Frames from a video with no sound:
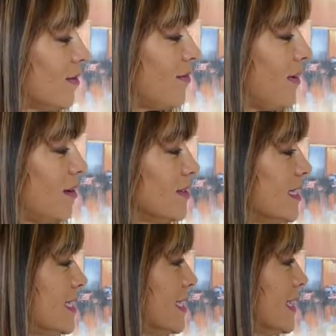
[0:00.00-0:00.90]
the
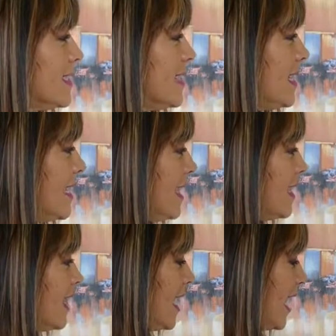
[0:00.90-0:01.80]
fountain 60,
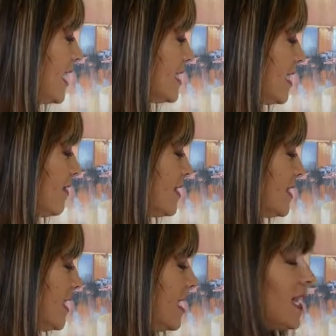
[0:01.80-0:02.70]
the lake
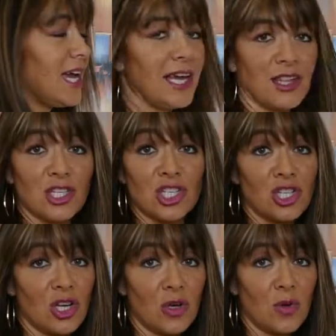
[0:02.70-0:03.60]
70, and the
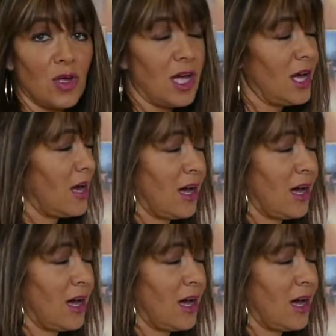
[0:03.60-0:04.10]
snow 150%.